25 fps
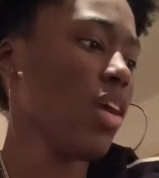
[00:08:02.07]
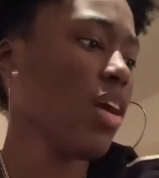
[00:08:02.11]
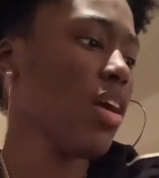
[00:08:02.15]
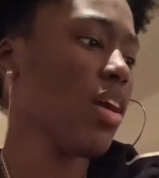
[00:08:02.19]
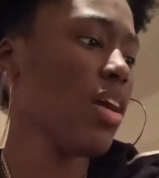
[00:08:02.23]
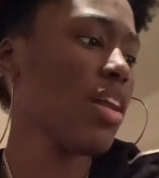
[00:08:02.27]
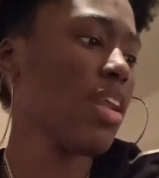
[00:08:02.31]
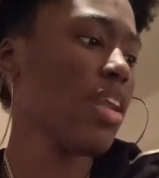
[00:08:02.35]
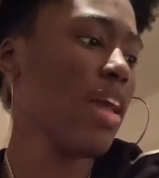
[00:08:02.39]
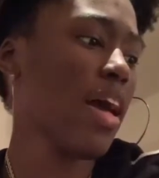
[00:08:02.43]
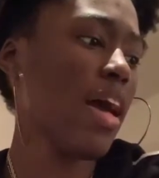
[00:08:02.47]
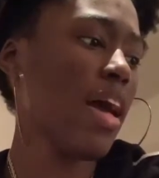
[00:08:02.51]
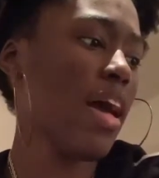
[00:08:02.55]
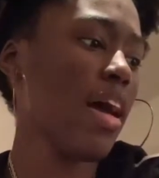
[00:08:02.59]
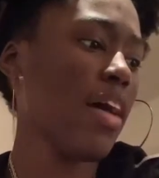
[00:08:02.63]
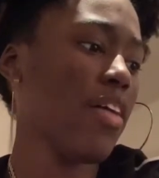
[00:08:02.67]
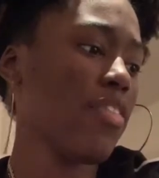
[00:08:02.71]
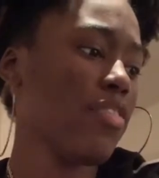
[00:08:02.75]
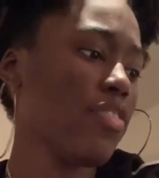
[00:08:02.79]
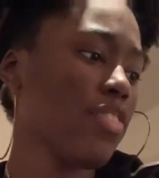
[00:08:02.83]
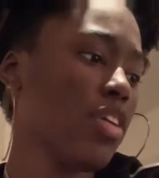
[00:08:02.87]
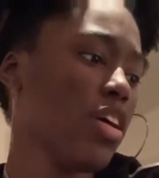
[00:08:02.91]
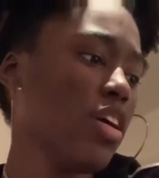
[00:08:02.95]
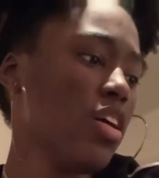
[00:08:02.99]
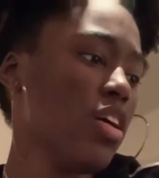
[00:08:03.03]
And I
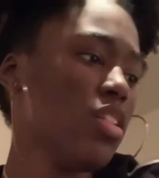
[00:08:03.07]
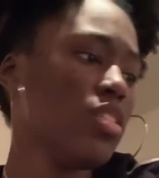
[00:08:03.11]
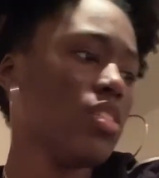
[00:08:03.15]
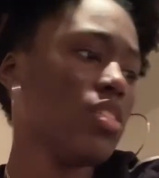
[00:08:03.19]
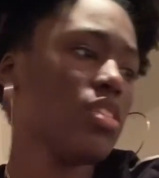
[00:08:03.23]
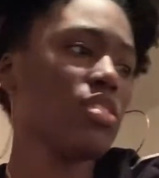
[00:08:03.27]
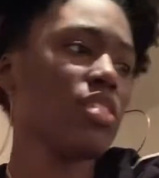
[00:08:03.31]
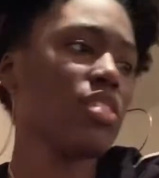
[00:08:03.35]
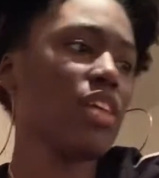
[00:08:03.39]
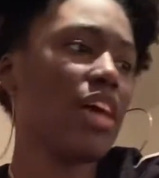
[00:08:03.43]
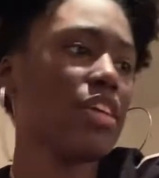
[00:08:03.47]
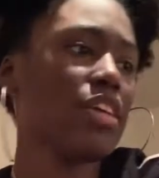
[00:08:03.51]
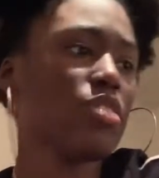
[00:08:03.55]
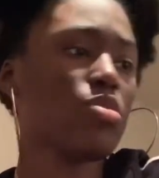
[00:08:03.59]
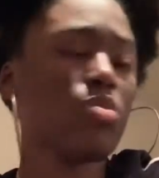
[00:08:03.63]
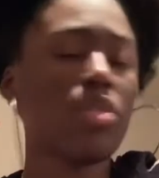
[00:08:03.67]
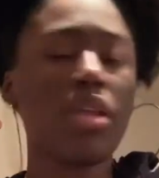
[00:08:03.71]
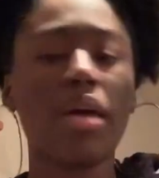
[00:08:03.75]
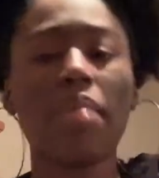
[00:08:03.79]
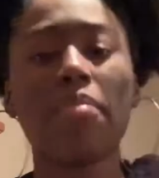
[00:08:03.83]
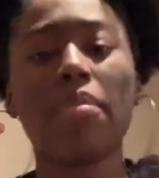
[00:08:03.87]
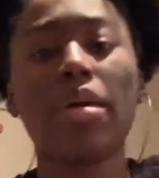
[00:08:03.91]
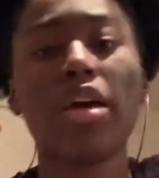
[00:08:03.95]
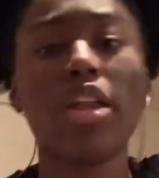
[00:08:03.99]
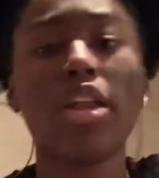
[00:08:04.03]
have this last one I
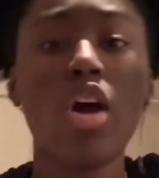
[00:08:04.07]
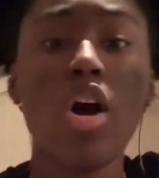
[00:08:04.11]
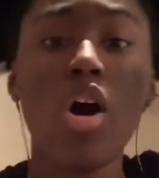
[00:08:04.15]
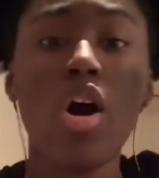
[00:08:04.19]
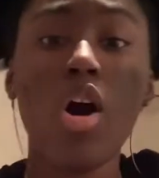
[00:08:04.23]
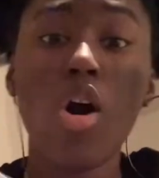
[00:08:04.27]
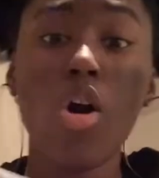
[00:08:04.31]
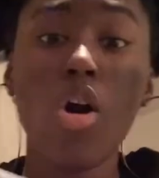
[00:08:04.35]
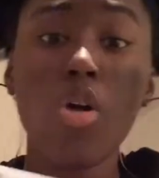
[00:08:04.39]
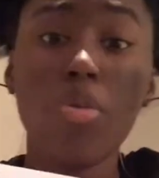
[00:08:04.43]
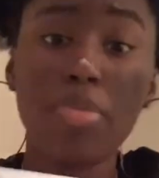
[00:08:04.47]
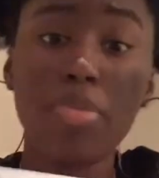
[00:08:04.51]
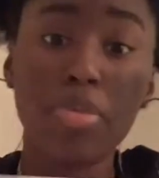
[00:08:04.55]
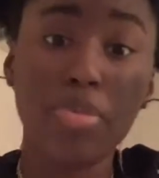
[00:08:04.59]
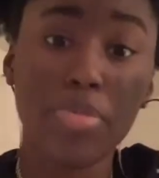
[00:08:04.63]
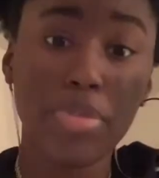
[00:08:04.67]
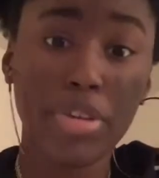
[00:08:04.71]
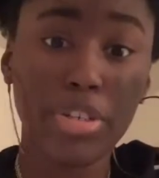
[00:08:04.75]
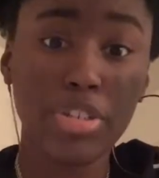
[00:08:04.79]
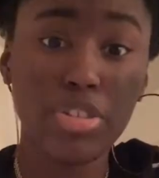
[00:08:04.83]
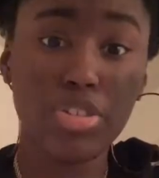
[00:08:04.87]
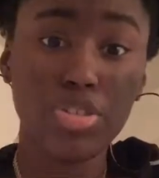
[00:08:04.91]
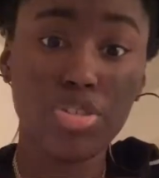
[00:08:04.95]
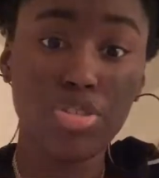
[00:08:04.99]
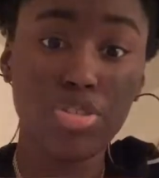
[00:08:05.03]
made, open when
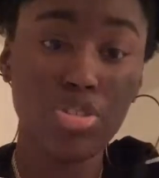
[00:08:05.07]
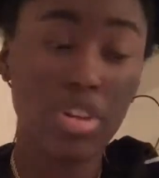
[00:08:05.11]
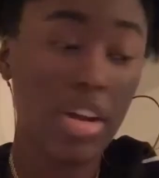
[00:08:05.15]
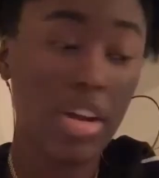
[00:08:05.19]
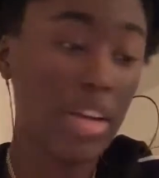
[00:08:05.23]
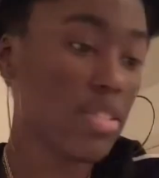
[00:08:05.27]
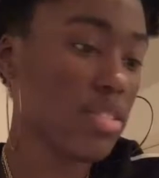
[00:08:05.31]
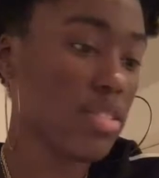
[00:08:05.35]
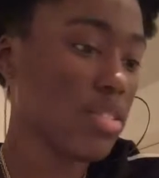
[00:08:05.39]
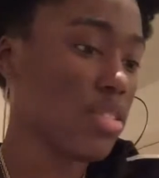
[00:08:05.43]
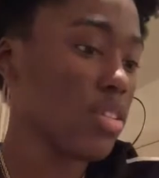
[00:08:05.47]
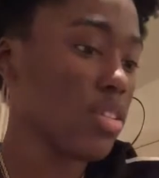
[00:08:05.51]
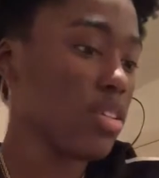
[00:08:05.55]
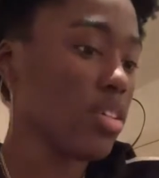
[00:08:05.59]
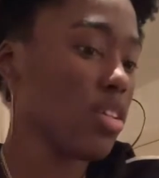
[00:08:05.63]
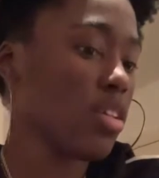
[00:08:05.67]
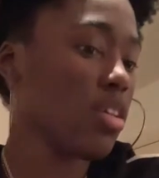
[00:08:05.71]
you're stressed.